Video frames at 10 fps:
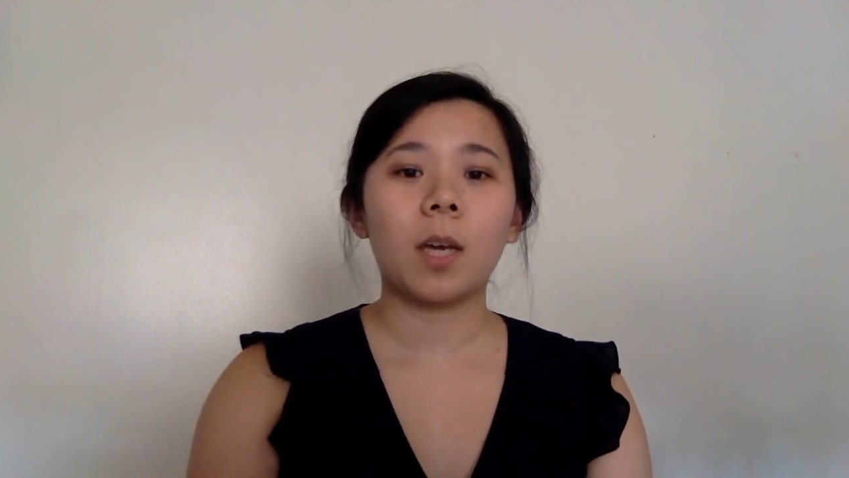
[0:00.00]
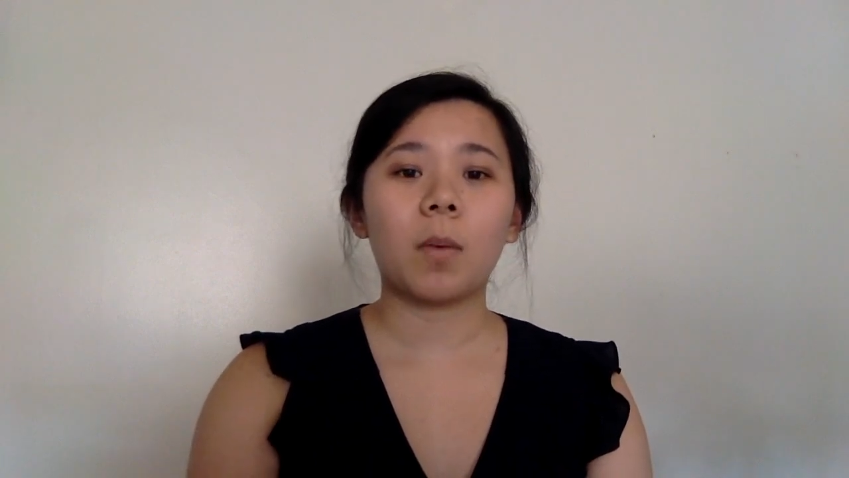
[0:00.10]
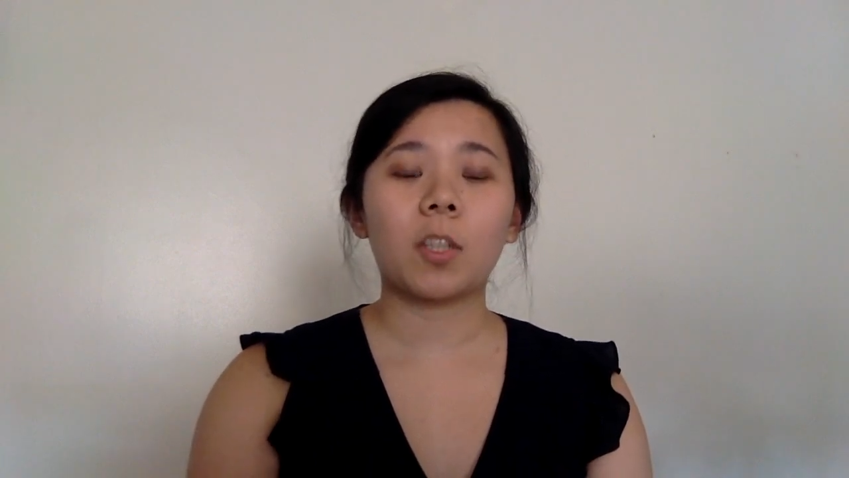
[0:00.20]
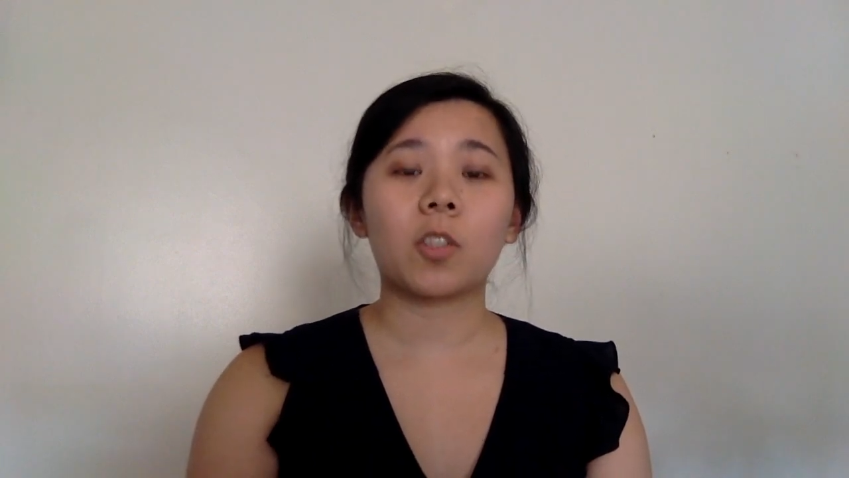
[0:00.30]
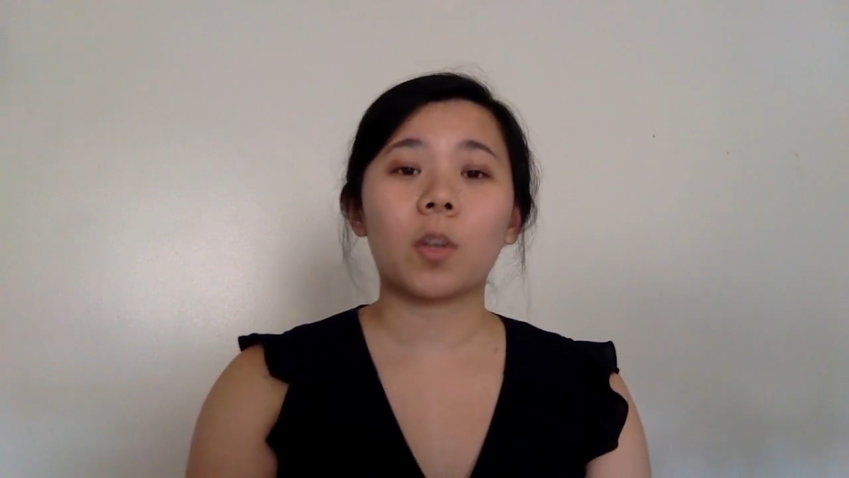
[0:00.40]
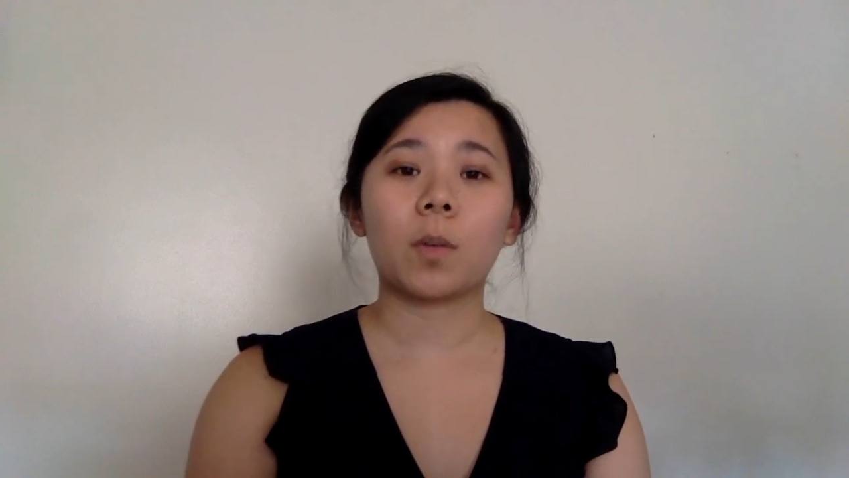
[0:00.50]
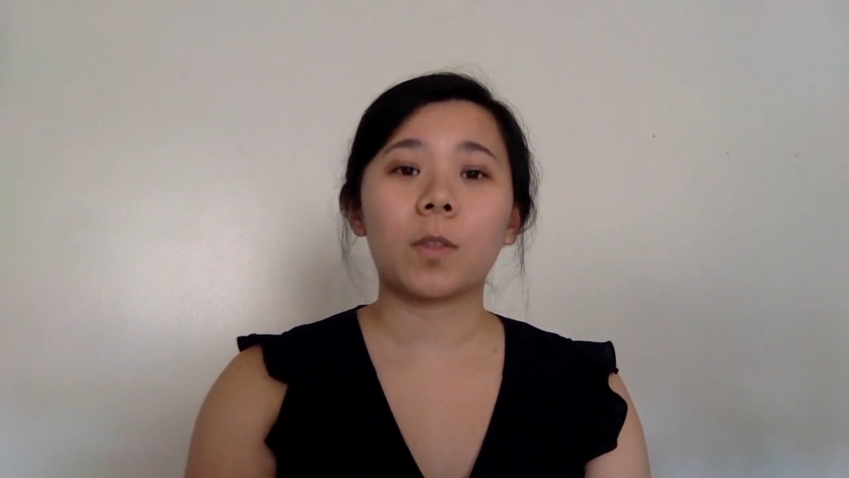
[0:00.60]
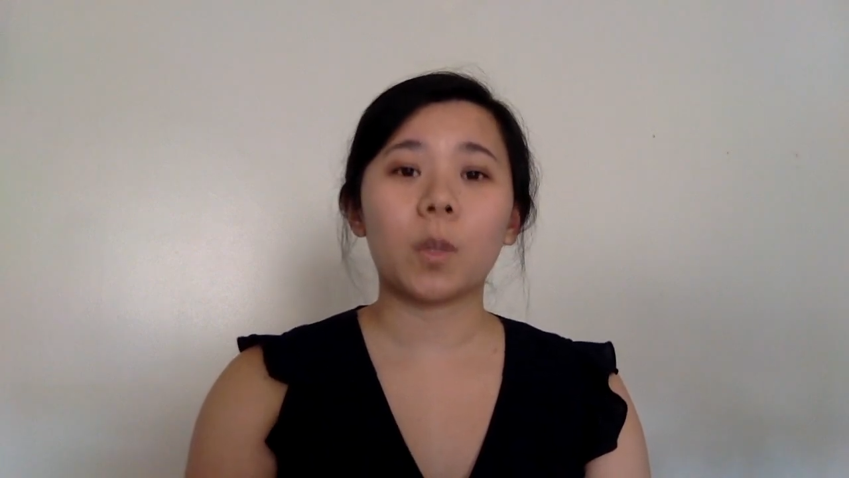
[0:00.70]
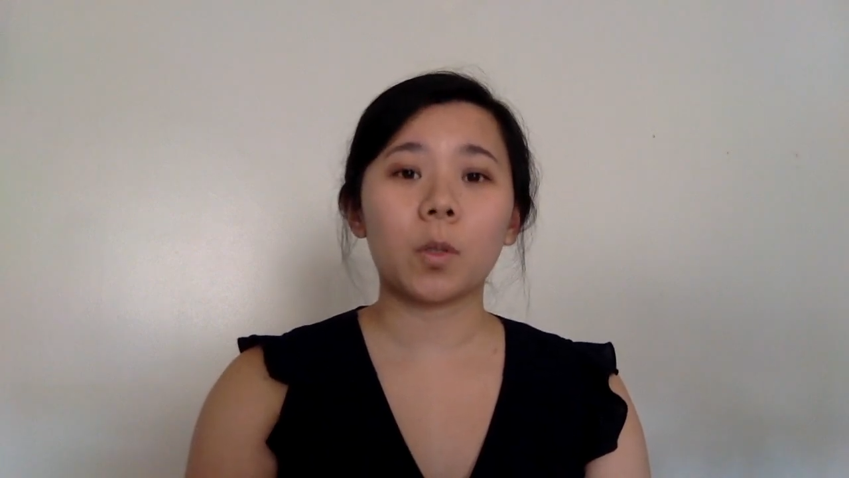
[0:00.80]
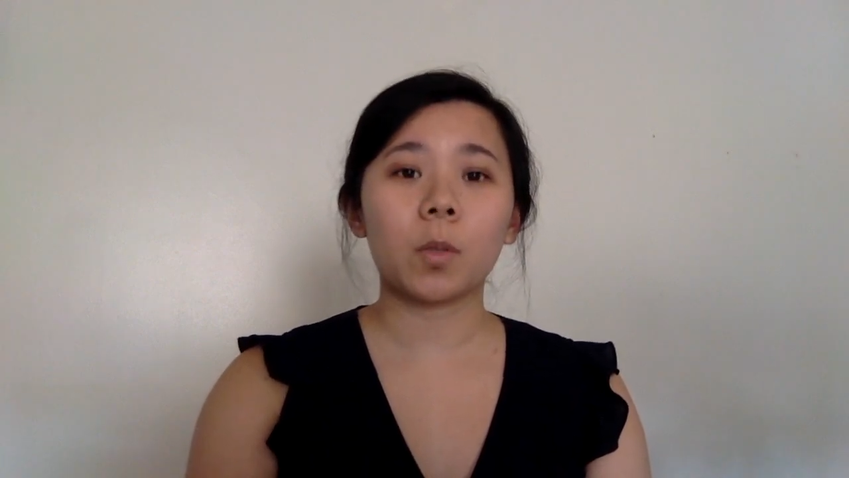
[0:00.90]
which drove
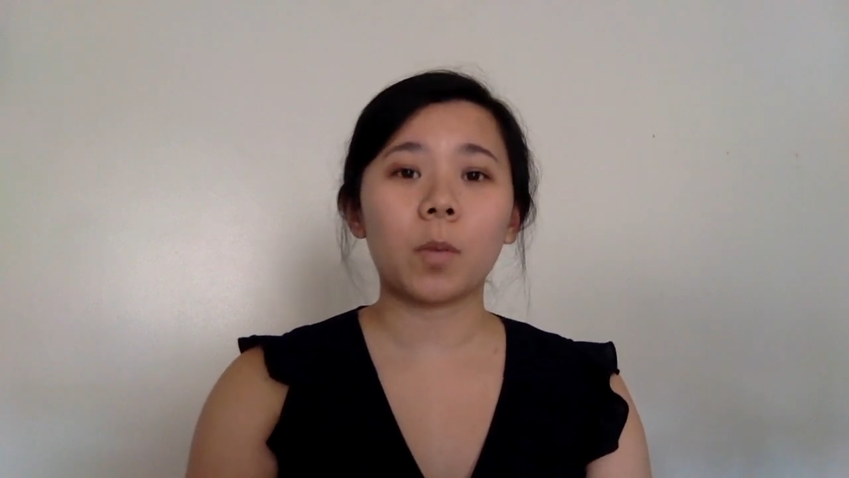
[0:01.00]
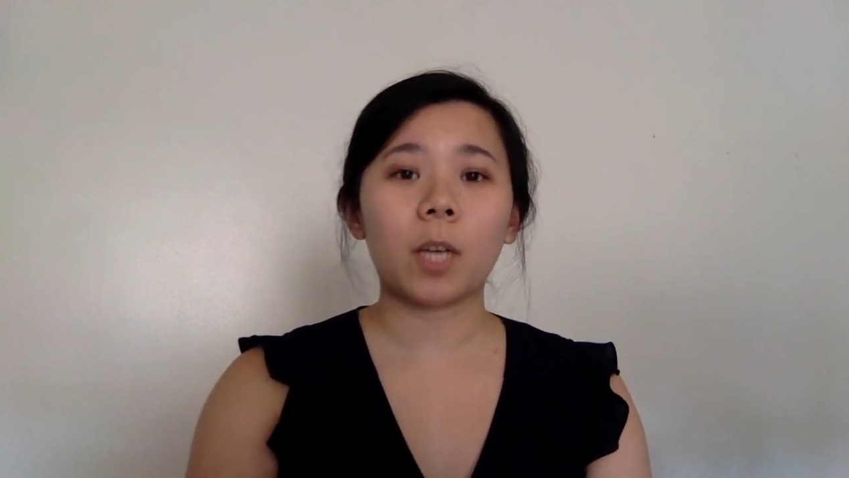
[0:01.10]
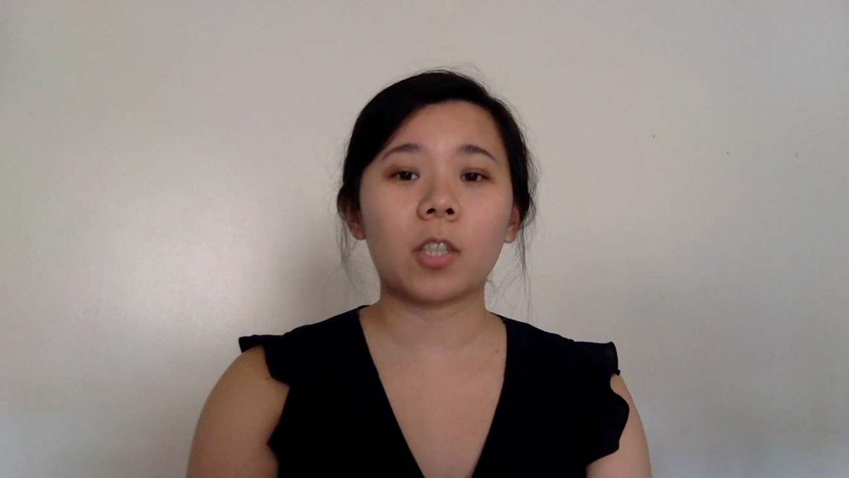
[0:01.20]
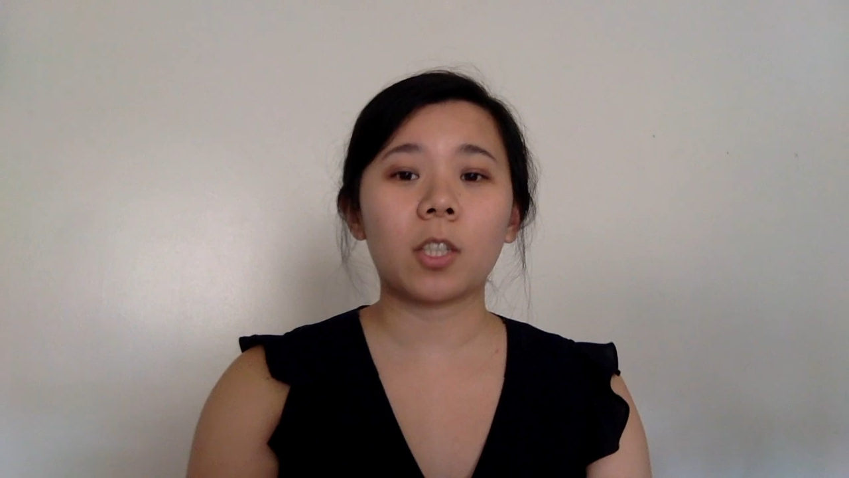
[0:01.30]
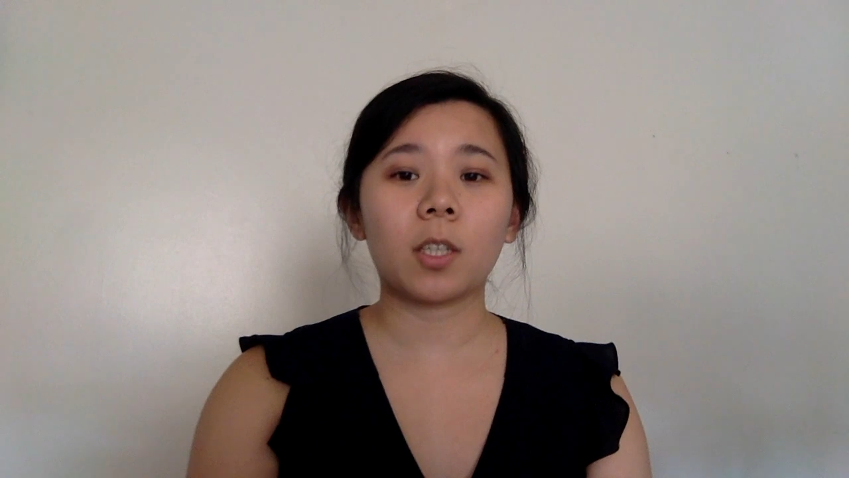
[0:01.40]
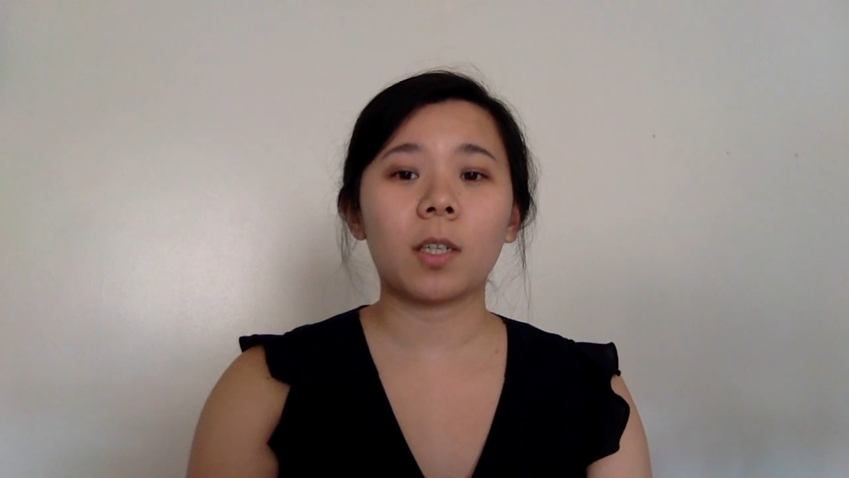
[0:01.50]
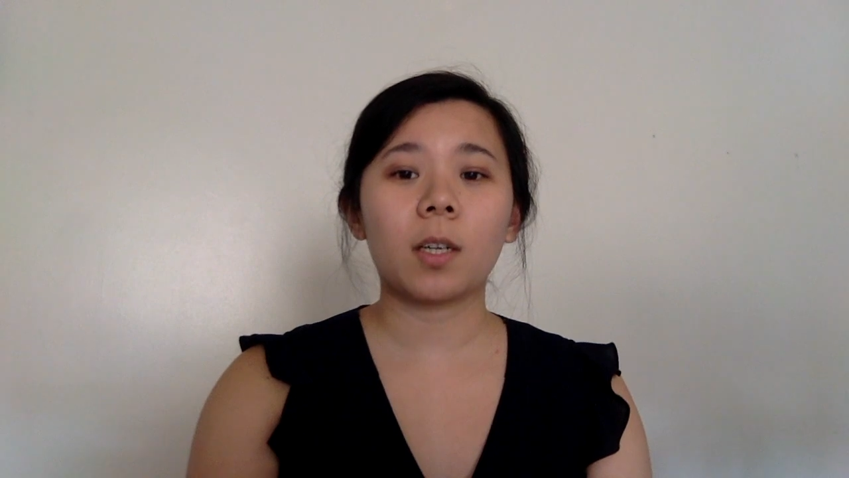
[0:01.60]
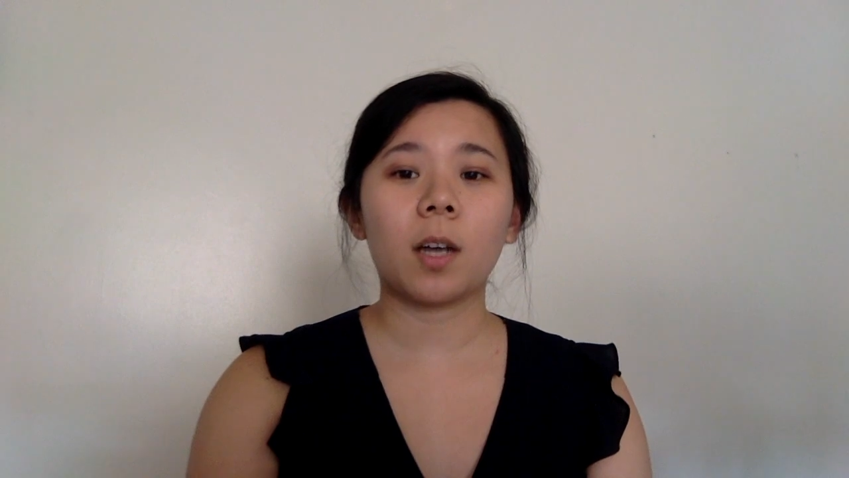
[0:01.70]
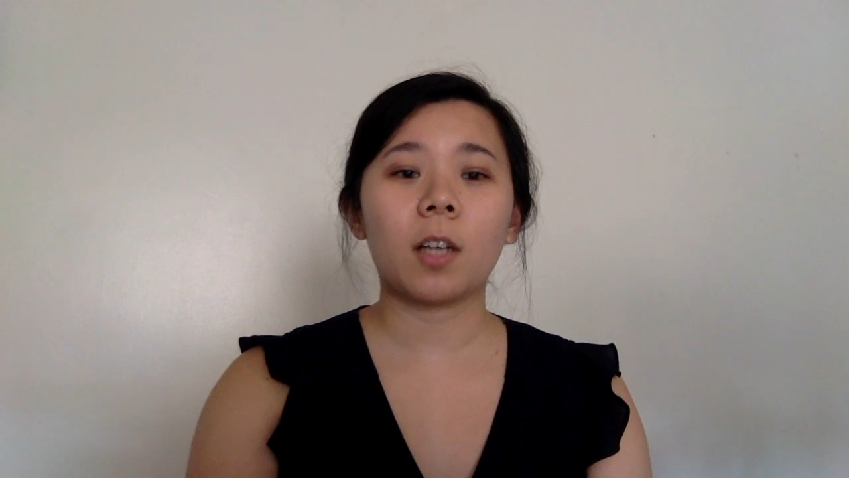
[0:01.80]
social pressure